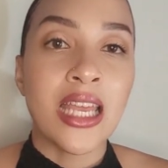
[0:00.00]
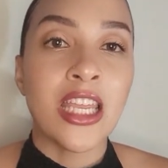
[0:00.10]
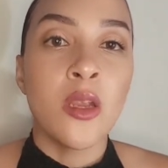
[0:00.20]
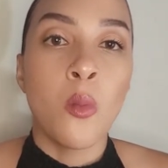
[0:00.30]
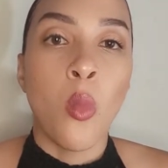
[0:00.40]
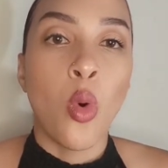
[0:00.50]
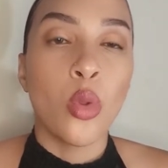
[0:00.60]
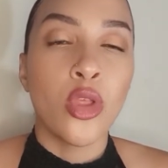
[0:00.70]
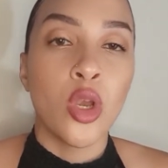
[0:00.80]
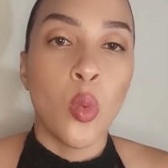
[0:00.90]
in
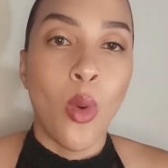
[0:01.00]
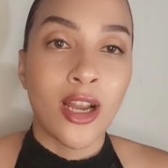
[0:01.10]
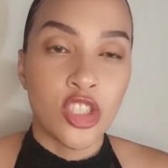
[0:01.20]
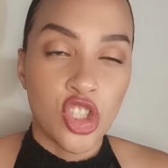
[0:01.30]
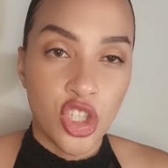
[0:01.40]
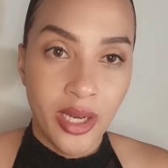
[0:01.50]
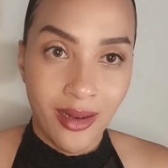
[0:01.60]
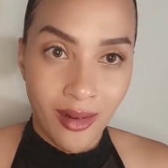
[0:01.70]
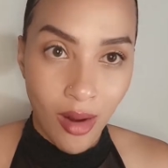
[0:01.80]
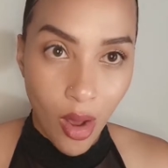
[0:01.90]
more than one share
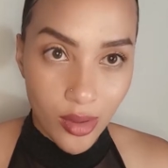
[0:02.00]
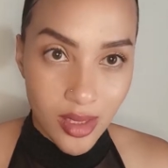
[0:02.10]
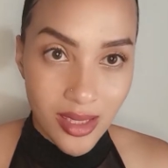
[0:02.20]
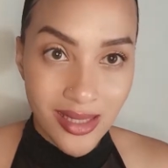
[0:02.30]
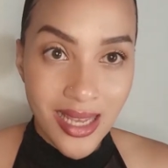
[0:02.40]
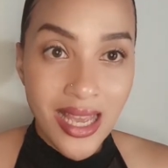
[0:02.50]
class.